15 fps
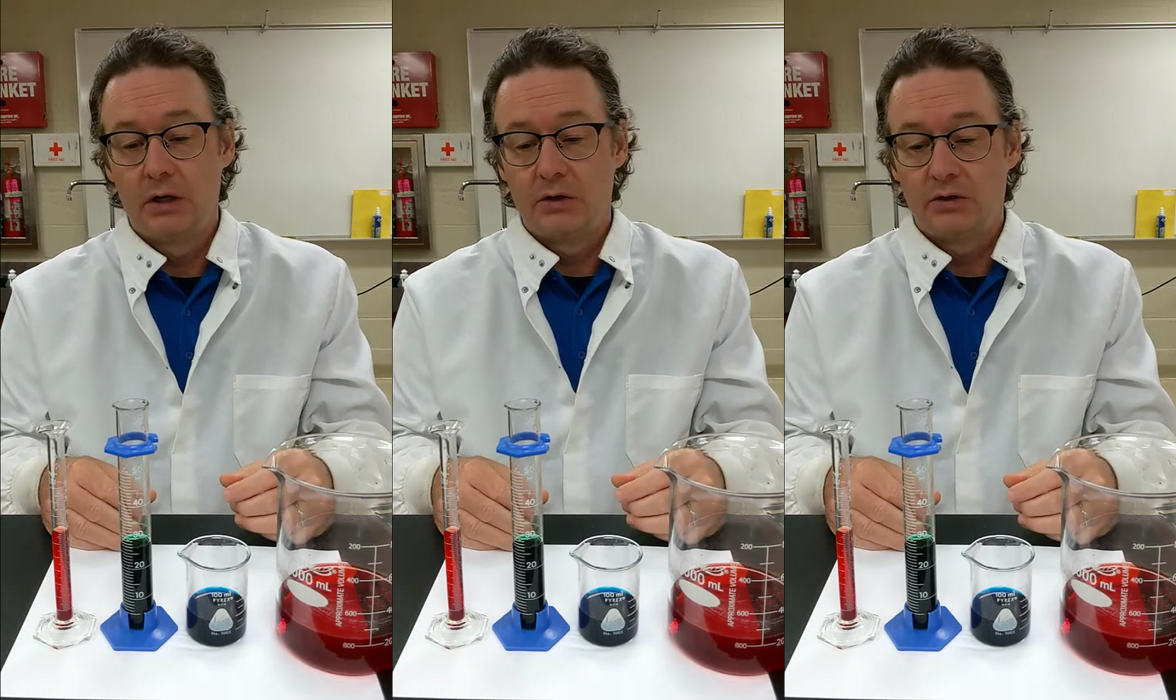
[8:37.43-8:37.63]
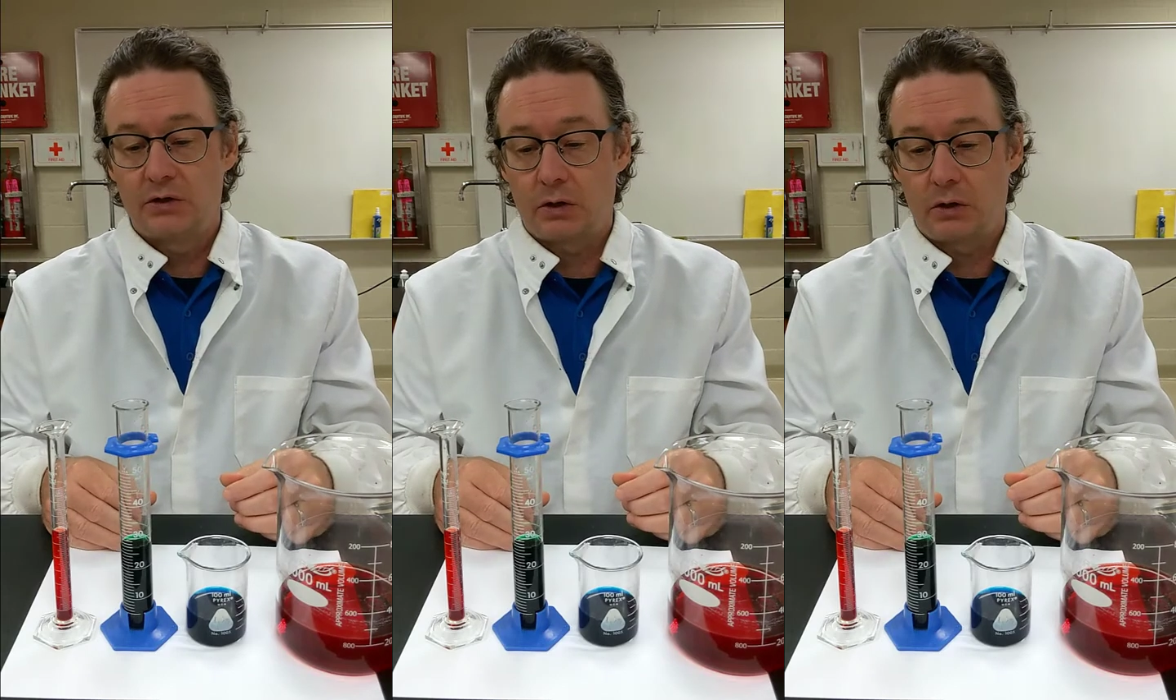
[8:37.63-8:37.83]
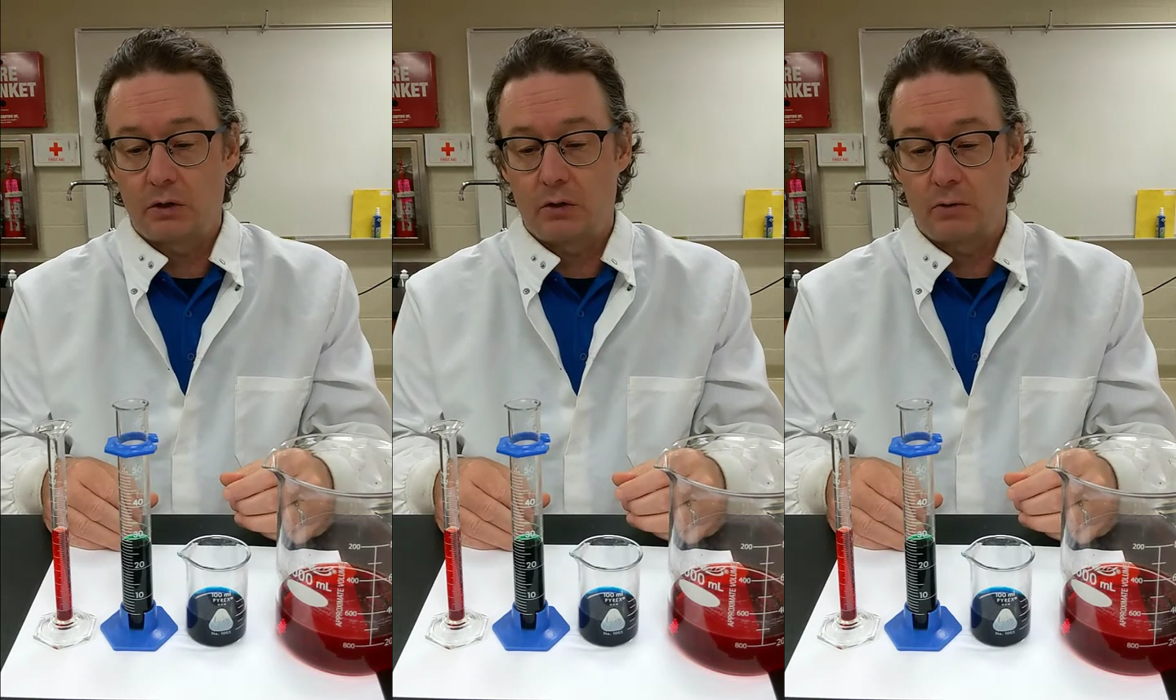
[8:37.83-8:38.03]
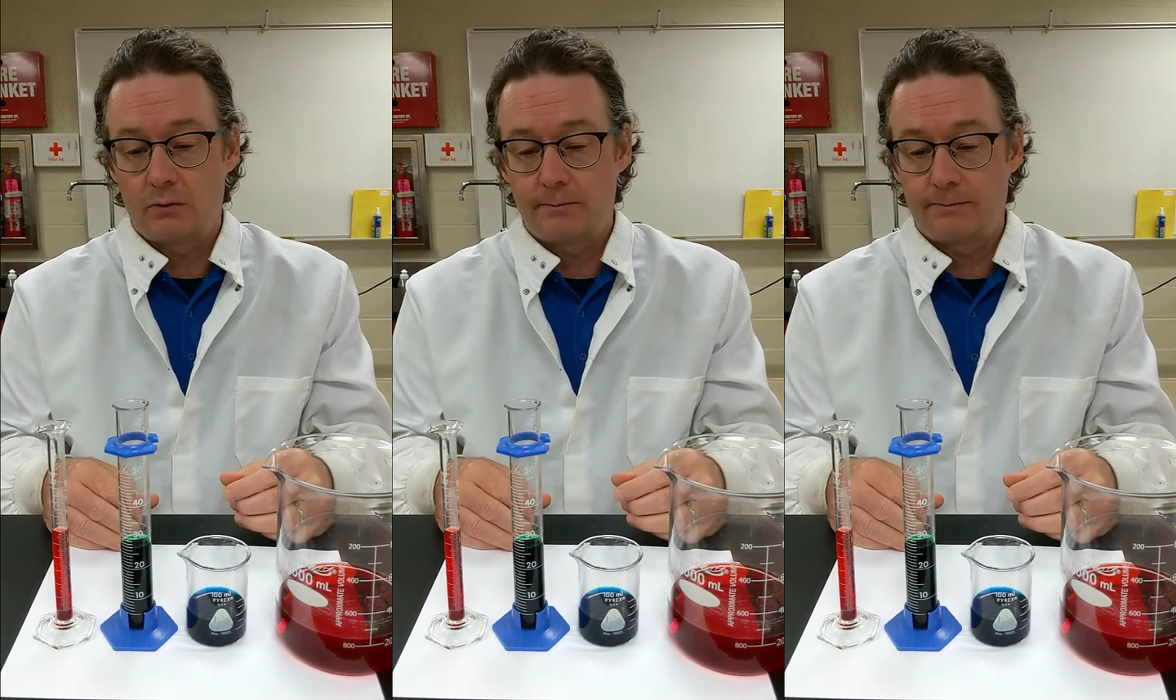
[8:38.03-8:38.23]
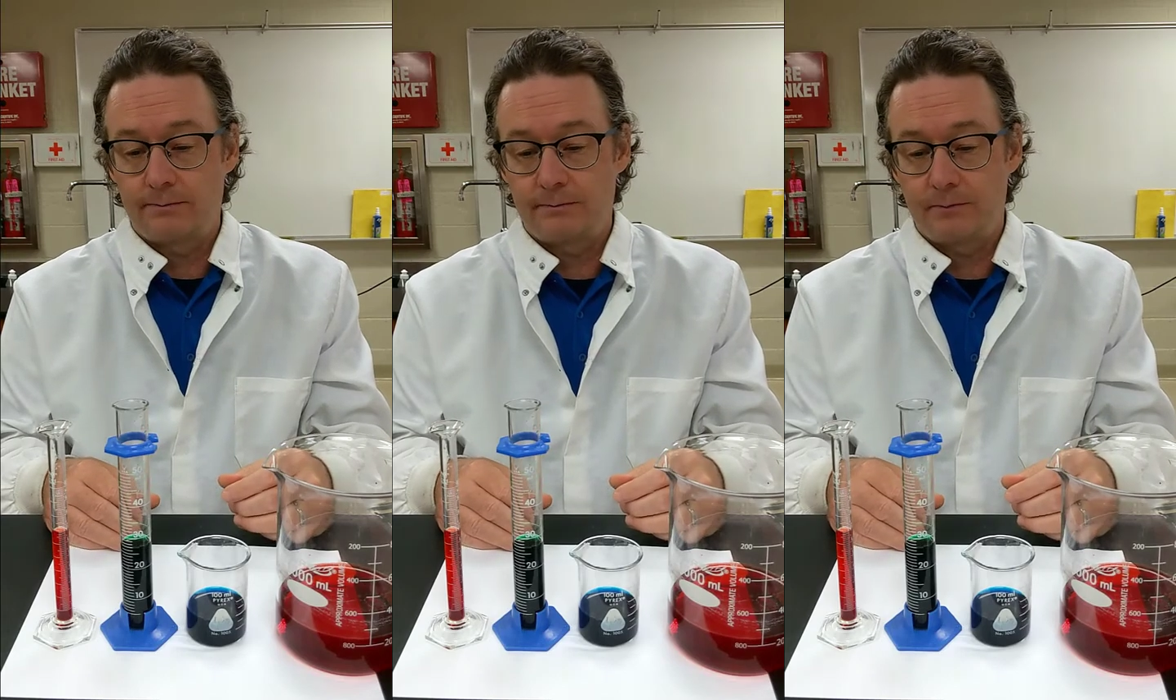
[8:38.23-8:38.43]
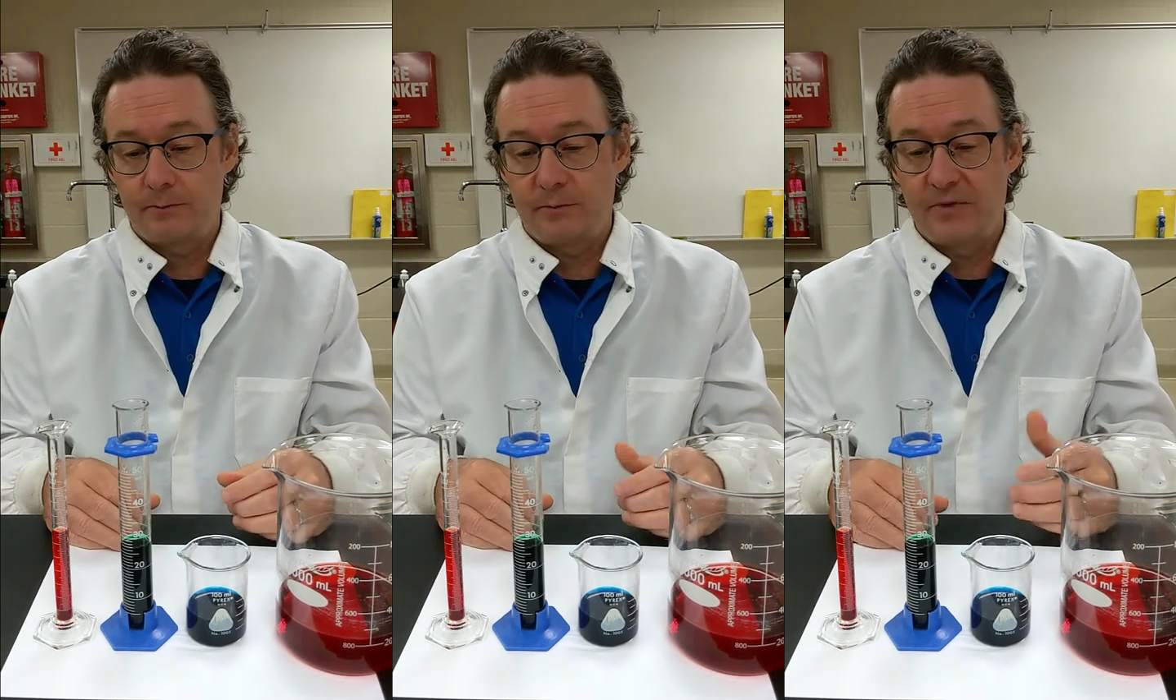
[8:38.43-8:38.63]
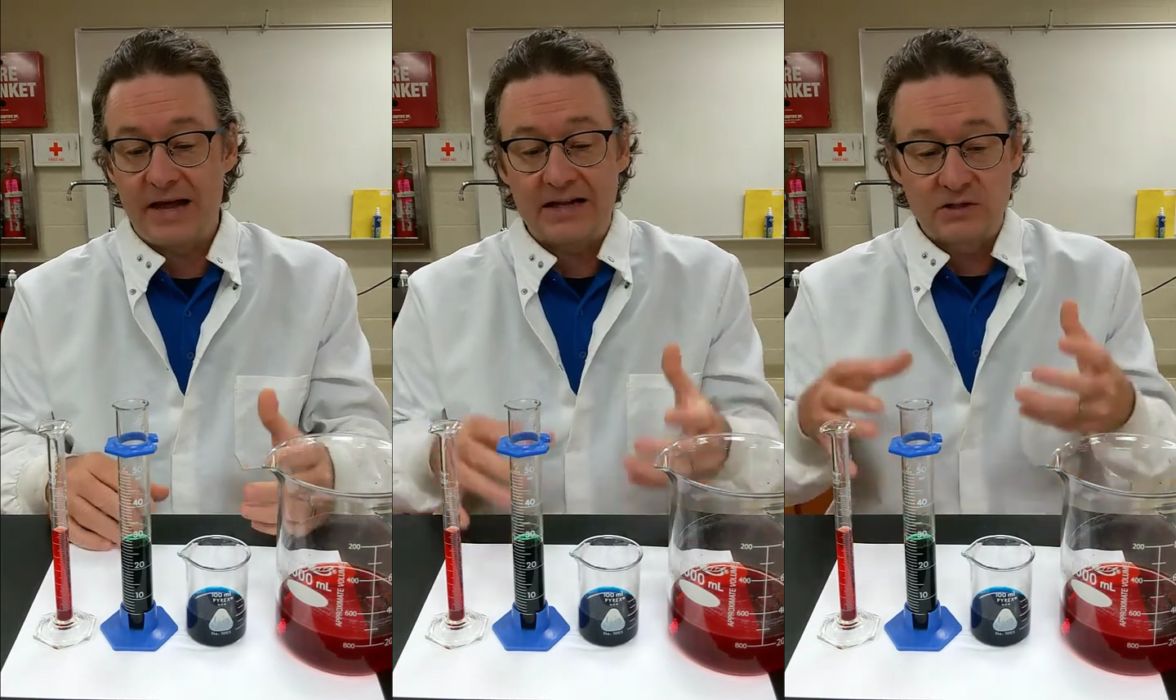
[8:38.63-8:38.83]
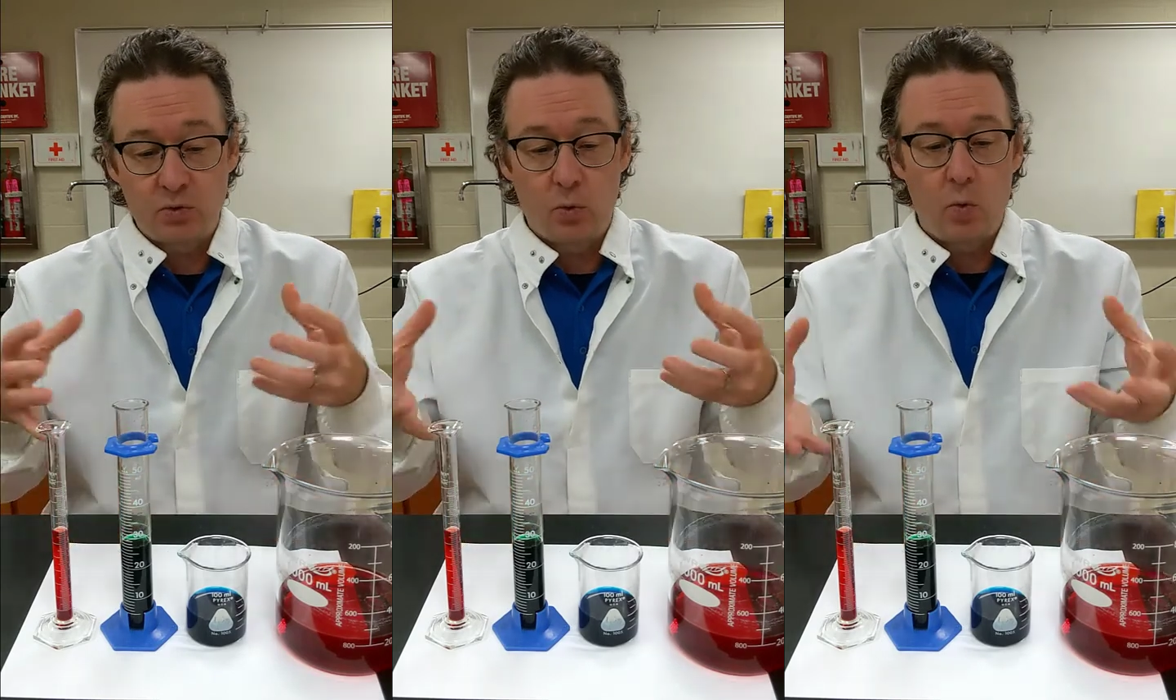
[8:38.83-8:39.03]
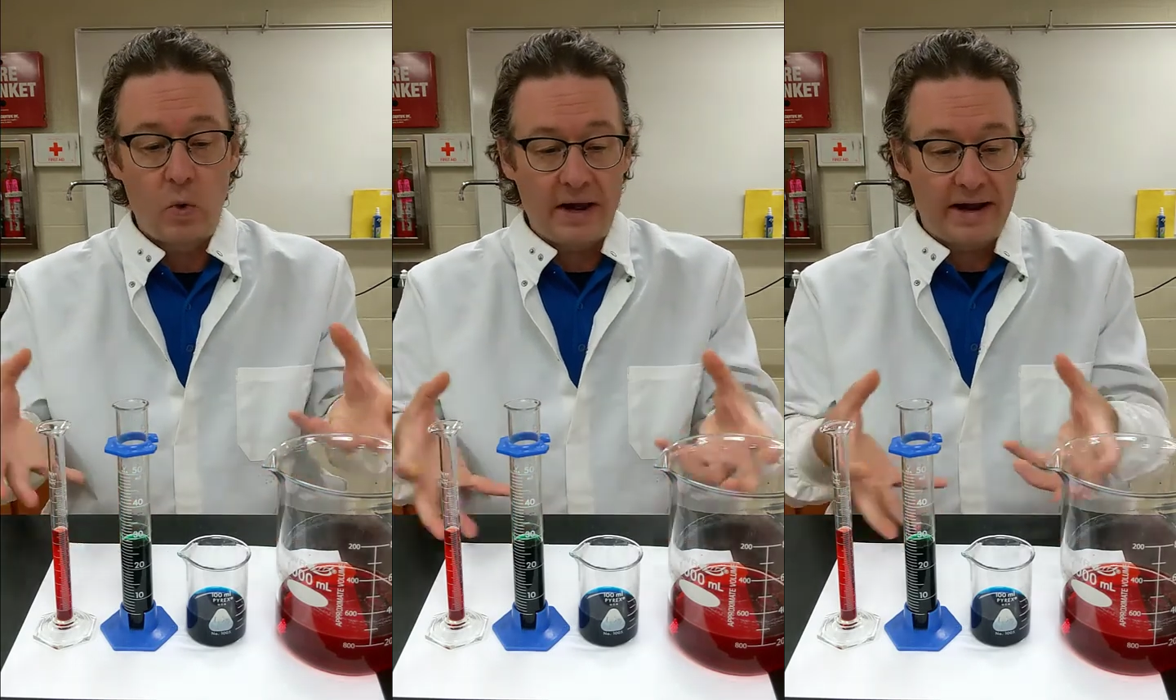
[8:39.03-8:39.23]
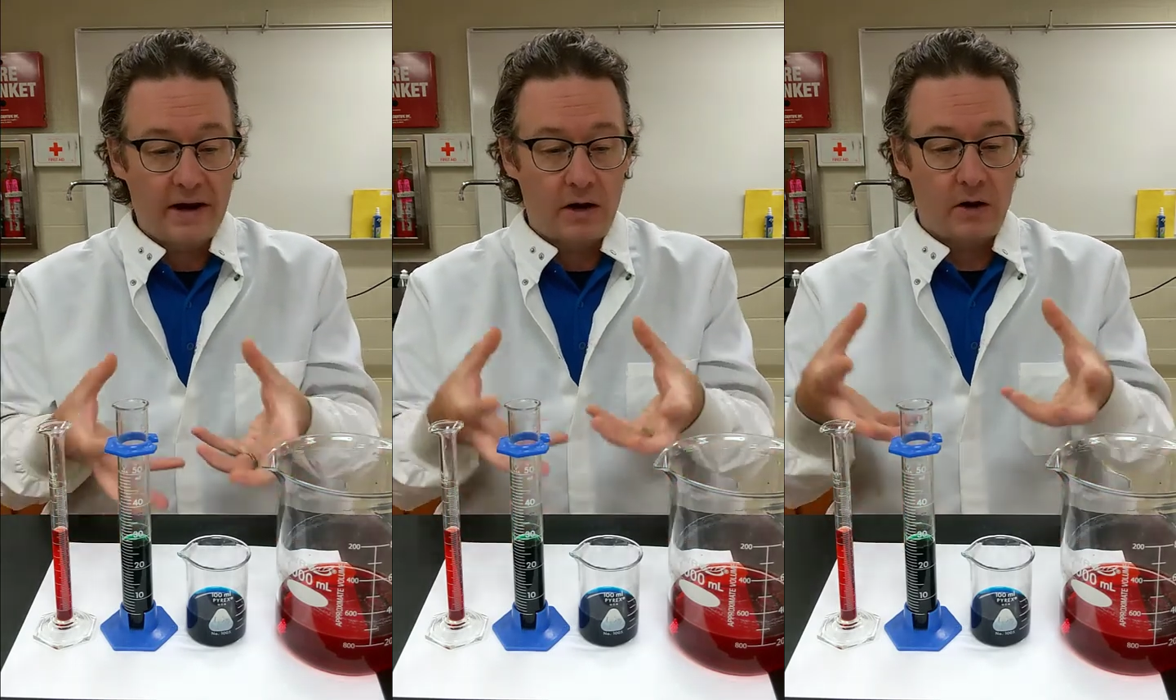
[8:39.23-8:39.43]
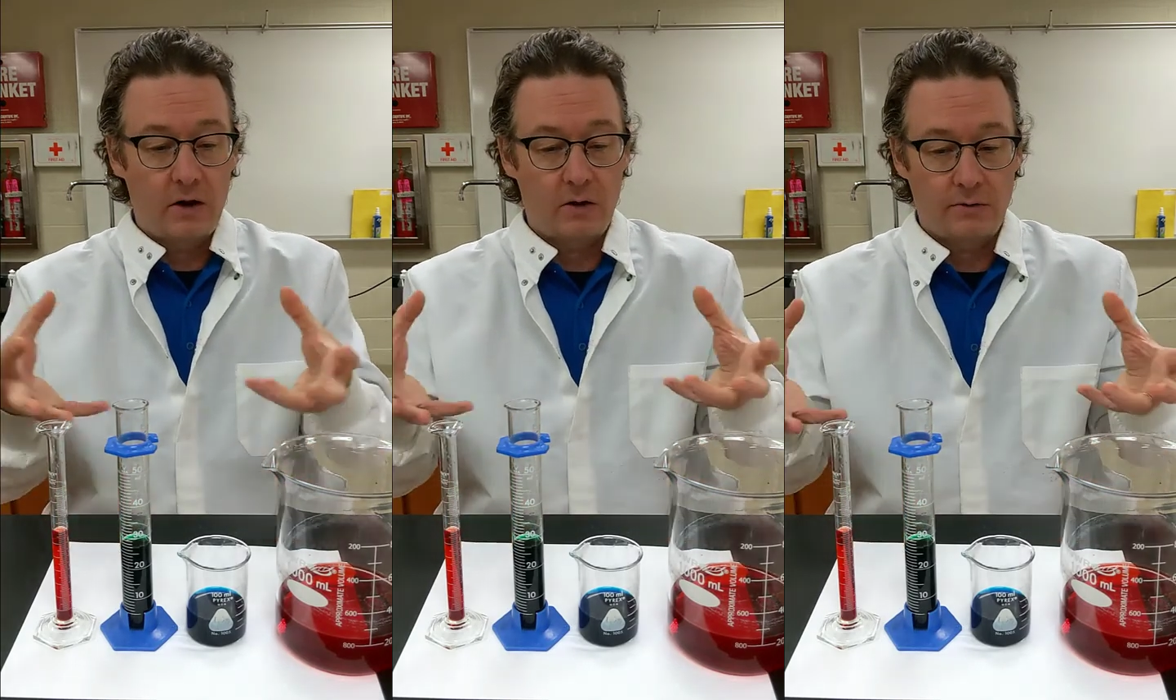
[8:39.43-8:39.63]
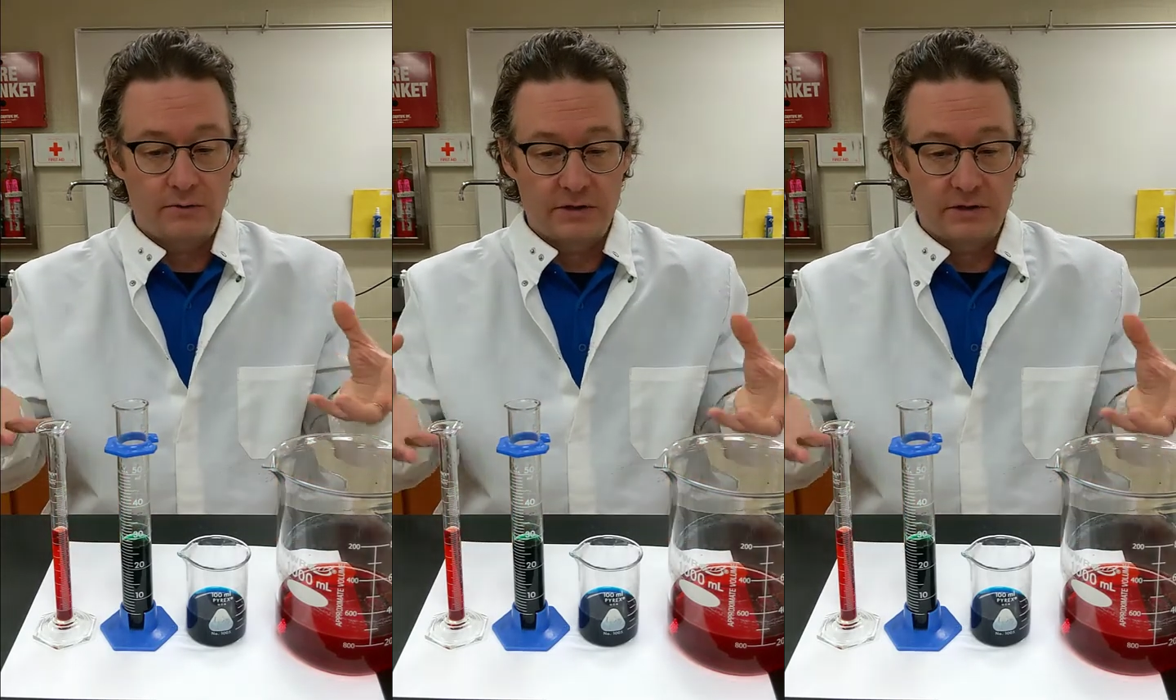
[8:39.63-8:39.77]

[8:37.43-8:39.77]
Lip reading: So that's where